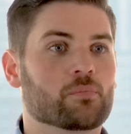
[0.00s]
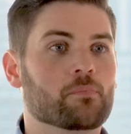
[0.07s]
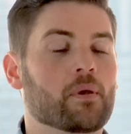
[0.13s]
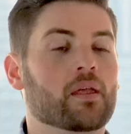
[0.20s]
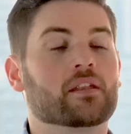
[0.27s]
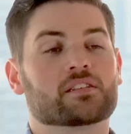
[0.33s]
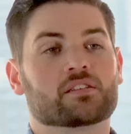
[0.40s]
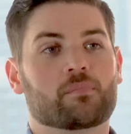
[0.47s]

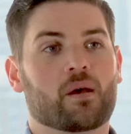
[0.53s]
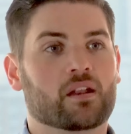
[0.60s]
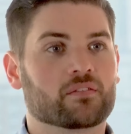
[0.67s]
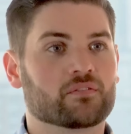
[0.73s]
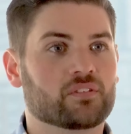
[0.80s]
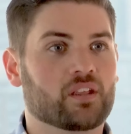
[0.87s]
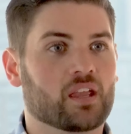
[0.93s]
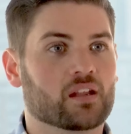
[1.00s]
tremendous amount
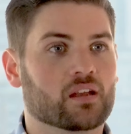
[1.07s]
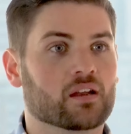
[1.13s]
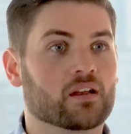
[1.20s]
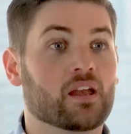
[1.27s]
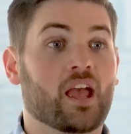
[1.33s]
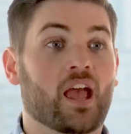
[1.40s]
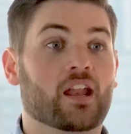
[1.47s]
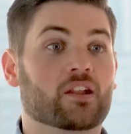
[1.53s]
of data
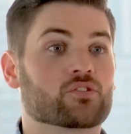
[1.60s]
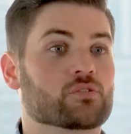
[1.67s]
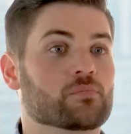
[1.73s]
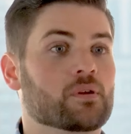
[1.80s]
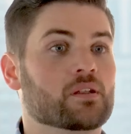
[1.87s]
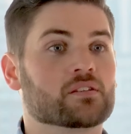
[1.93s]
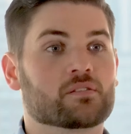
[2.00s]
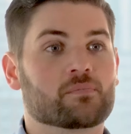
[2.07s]
and a
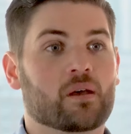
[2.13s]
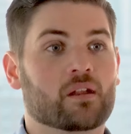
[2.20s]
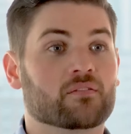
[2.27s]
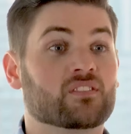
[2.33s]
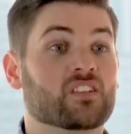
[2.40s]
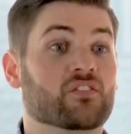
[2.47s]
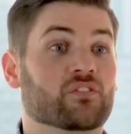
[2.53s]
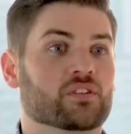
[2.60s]
tremendous amount
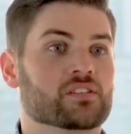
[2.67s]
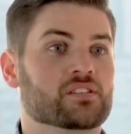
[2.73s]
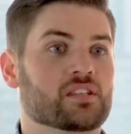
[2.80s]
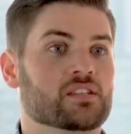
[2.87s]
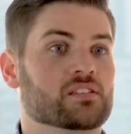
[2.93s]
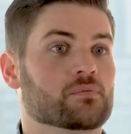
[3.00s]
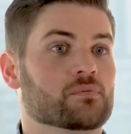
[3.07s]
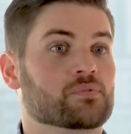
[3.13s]
of different
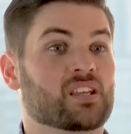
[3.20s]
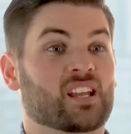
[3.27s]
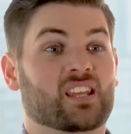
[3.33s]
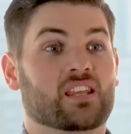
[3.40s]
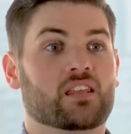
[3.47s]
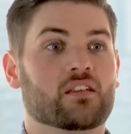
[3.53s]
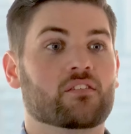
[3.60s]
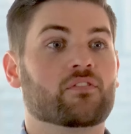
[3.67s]
systems
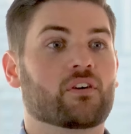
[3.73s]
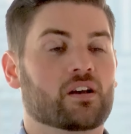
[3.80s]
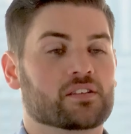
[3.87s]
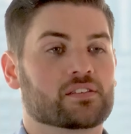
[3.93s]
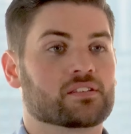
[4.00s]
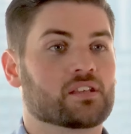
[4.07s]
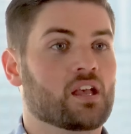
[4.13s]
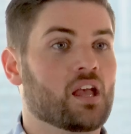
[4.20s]
that give
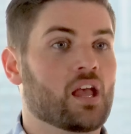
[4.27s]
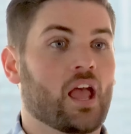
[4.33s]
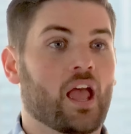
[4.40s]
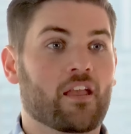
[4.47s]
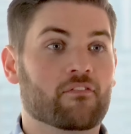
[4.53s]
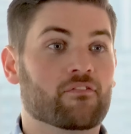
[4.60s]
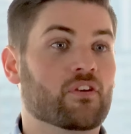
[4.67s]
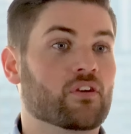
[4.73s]
us
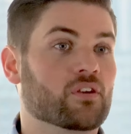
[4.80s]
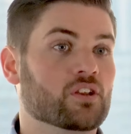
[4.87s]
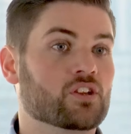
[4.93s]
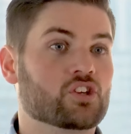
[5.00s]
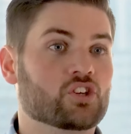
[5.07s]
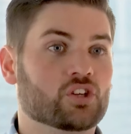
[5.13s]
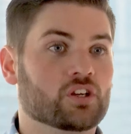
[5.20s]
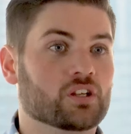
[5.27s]
a very
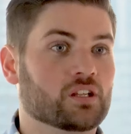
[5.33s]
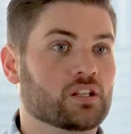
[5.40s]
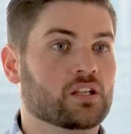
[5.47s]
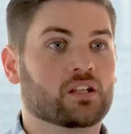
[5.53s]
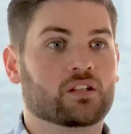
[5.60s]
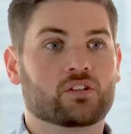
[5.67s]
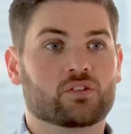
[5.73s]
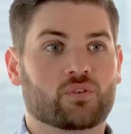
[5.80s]
good
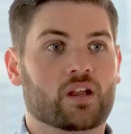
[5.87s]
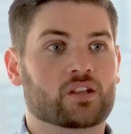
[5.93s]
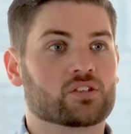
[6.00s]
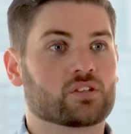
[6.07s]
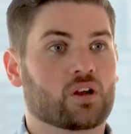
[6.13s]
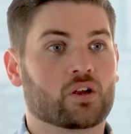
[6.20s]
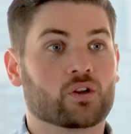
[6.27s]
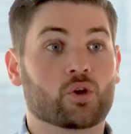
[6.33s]

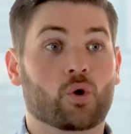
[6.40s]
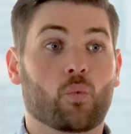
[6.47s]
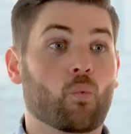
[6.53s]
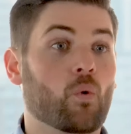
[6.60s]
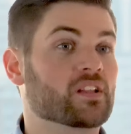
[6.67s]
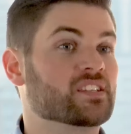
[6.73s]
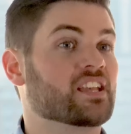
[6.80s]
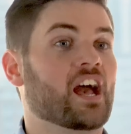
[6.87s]
direction on
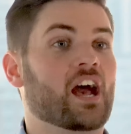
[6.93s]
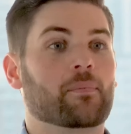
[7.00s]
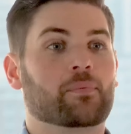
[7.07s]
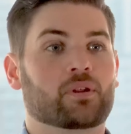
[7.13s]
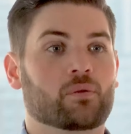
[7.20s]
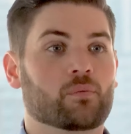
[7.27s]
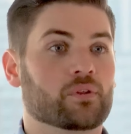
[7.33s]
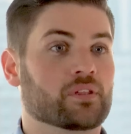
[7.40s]
what's
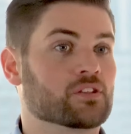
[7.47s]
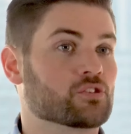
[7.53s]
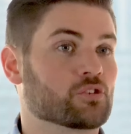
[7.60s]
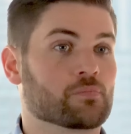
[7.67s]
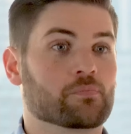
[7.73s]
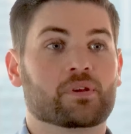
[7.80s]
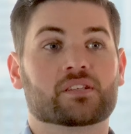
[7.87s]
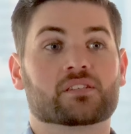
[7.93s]
happening within
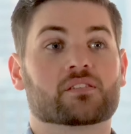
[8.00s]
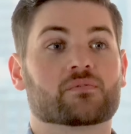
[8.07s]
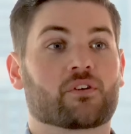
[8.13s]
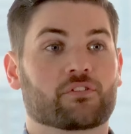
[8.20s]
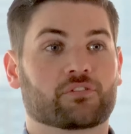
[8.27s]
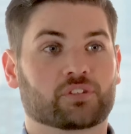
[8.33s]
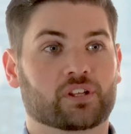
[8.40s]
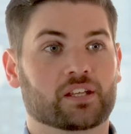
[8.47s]
certain pieces of
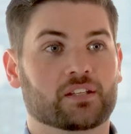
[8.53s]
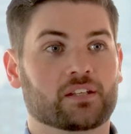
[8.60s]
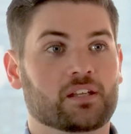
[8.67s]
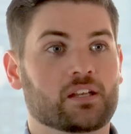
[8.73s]
our fleet.